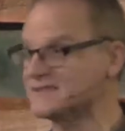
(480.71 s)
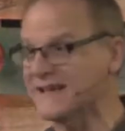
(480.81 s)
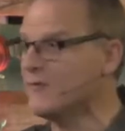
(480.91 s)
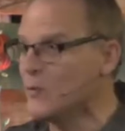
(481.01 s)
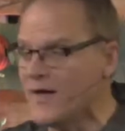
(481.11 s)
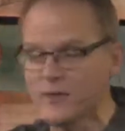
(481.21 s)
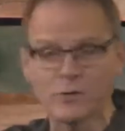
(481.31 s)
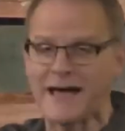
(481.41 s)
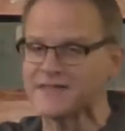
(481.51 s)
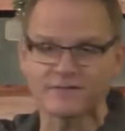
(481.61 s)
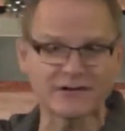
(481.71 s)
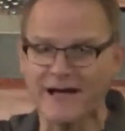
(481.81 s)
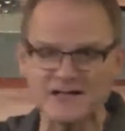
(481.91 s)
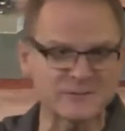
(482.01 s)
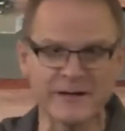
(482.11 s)
Even while the wrath of
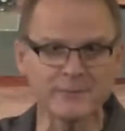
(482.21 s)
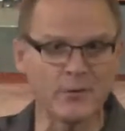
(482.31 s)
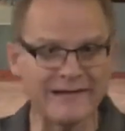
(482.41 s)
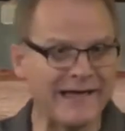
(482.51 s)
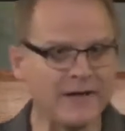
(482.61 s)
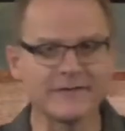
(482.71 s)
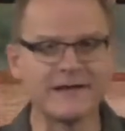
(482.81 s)
God's being poured out,